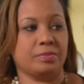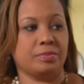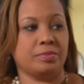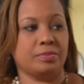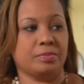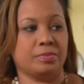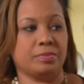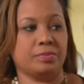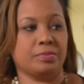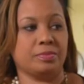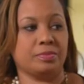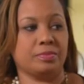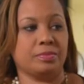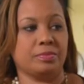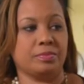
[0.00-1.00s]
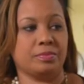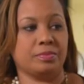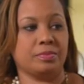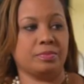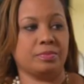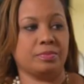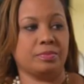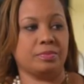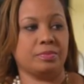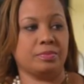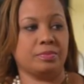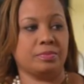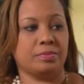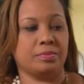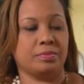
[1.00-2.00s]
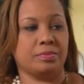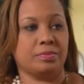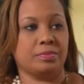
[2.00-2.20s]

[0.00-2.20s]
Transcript: [no speech]